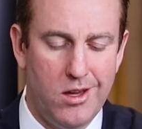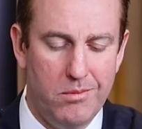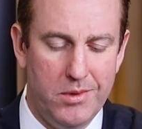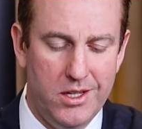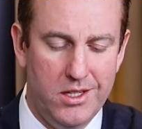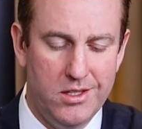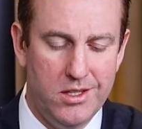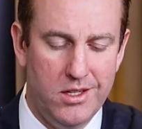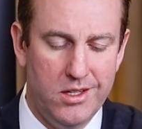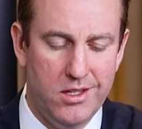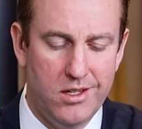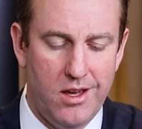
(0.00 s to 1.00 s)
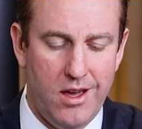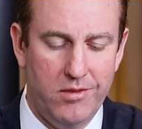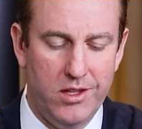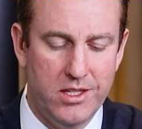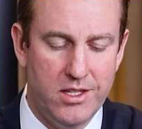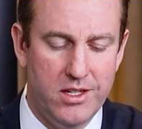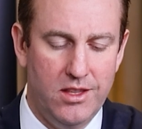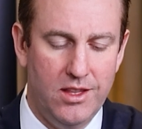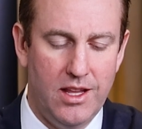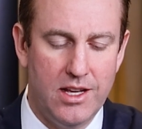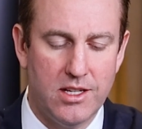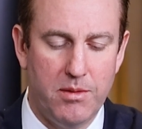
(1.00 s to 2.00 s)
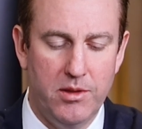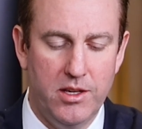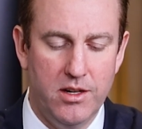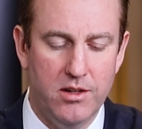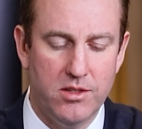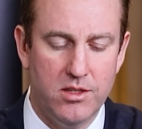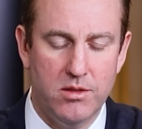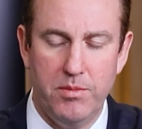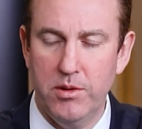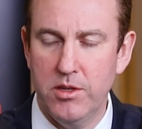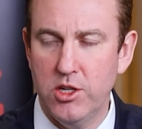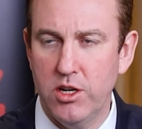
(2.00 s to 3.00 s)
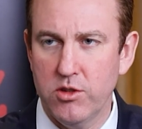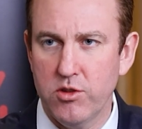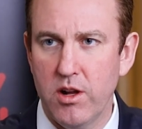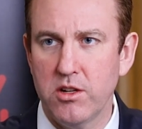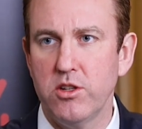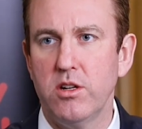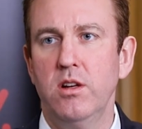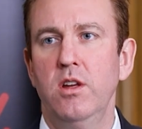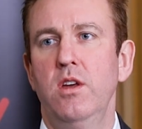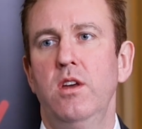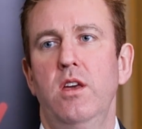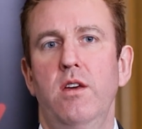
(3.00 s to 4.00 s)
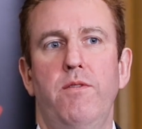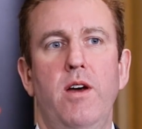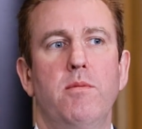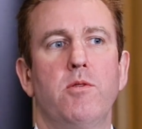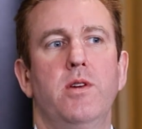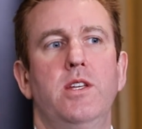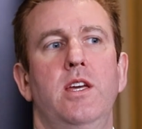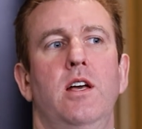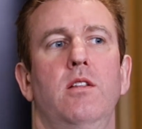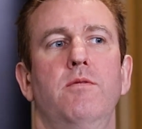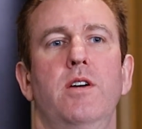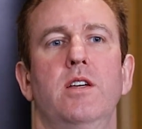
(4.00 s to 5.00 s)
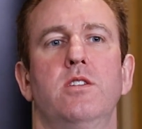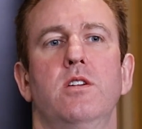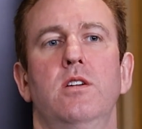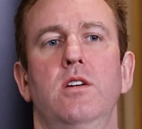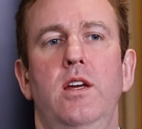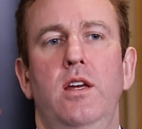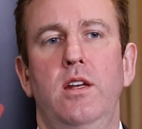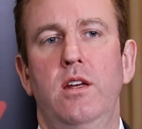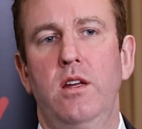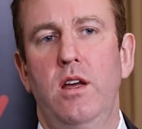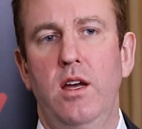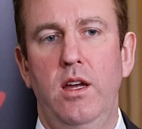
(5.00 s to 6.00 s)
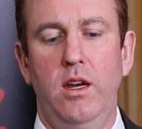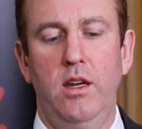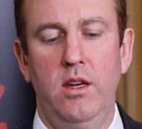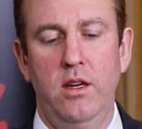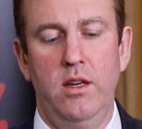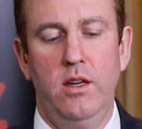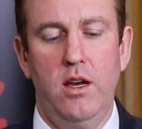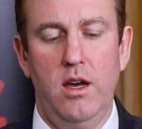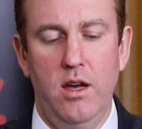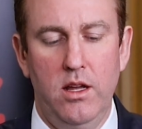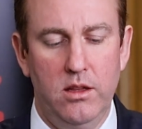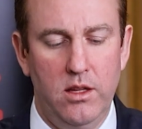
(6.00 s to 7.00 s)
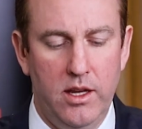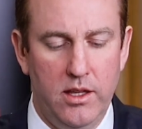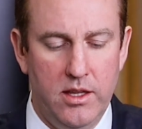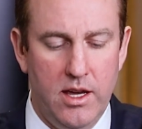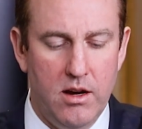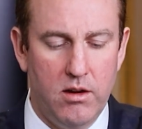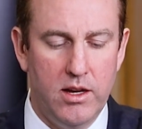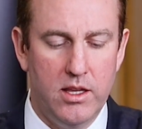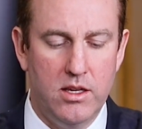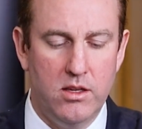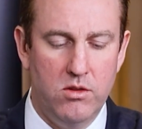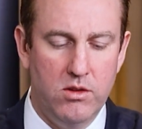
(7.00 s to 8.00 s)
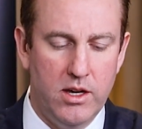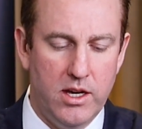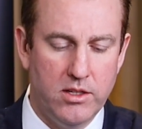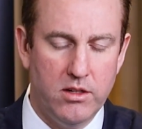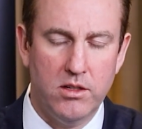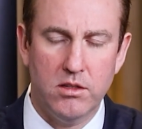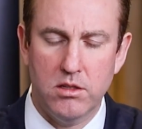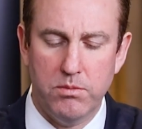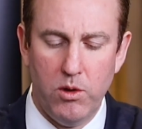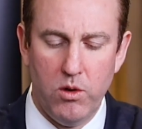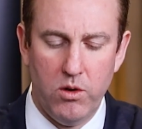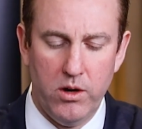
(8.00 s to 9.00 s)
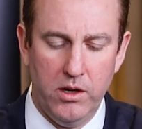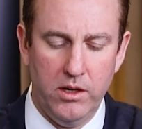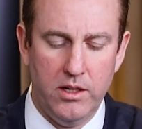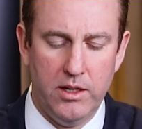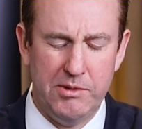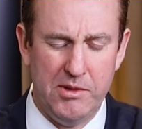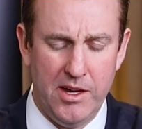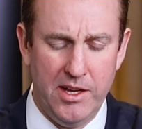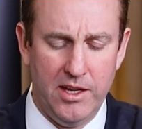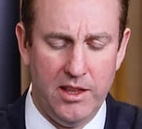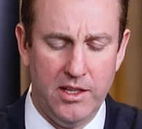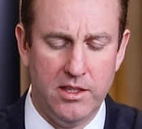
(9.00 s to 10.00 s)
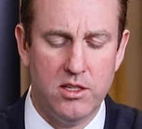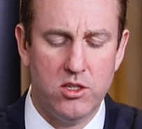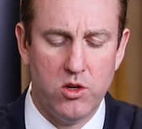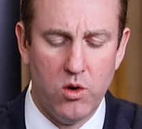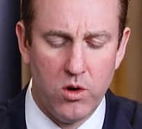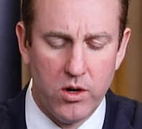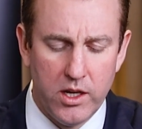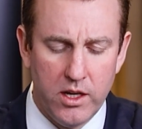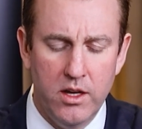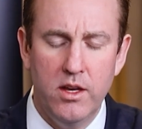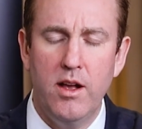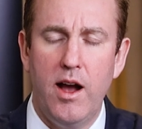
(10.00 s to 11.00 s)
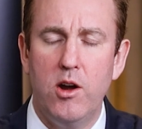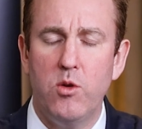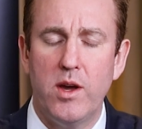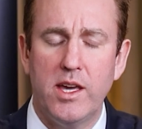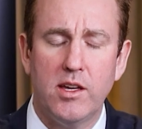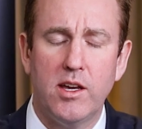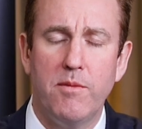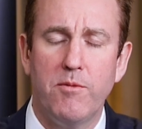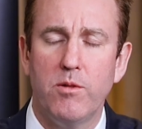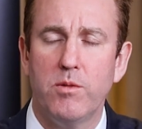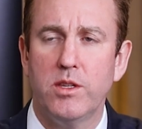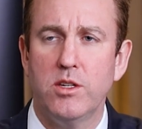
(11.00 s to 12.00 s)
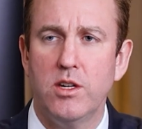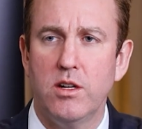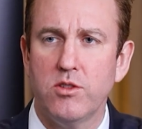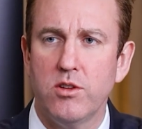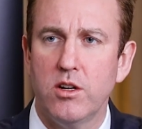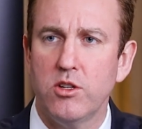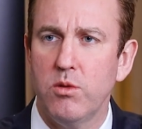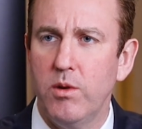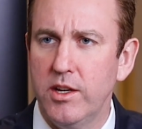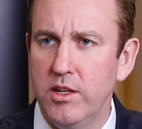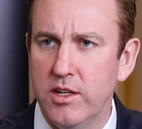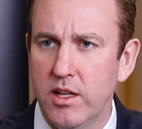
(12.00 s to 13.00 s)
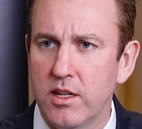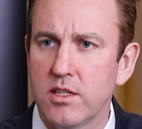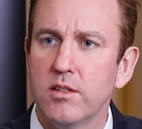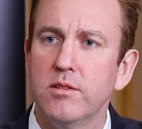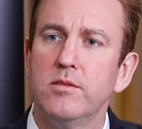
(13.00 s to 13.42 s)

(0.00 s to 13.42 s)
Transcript: companies that have listed in the last couple of years is about the share structure. If I'm a retail investor and I like the area that you guys are exploring and I like the story, how do I get comfort with the share structure? What can you tell us?